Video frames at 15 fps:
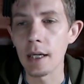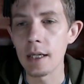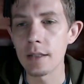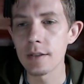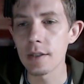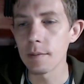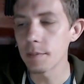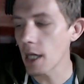
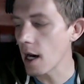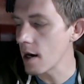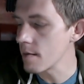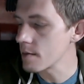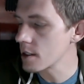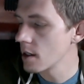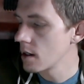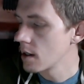And
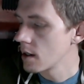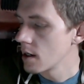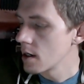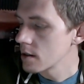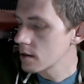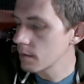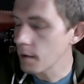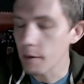sometimes,
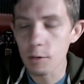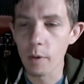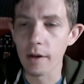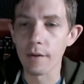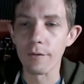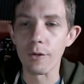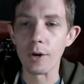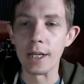sometimes we
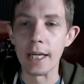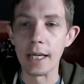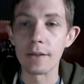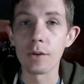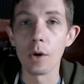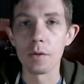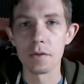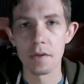can forget
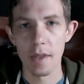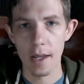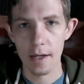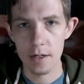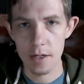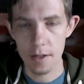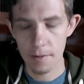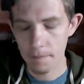those
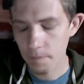things.